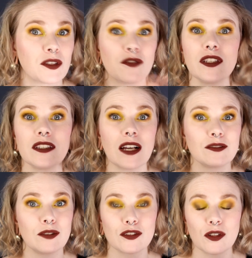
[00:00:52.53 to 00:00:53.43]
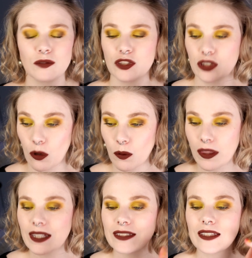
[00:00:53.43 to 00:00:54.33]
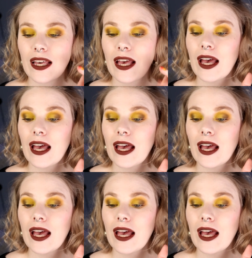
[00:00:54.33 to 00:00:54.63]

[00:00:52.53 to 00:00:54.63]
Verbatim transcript: I think I'm just going to go with this.